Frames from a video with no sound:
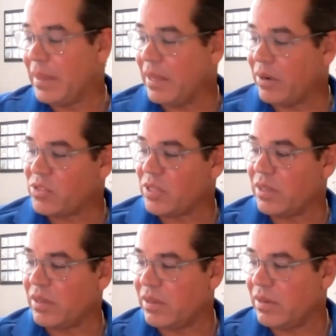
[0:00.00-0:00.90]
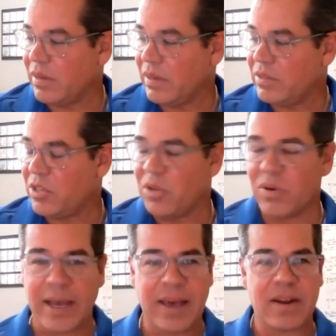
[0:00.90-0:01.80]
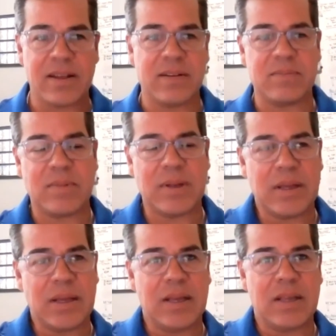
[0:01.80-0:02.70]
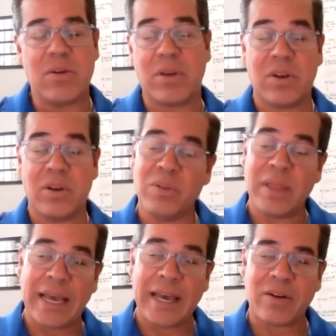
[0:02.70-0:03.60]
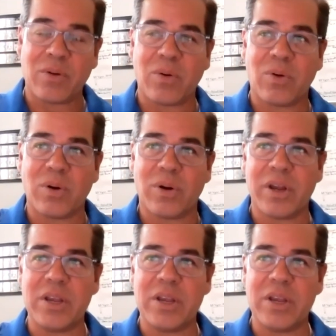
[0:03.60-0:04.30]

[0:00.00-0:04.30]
but do you know how you can do that or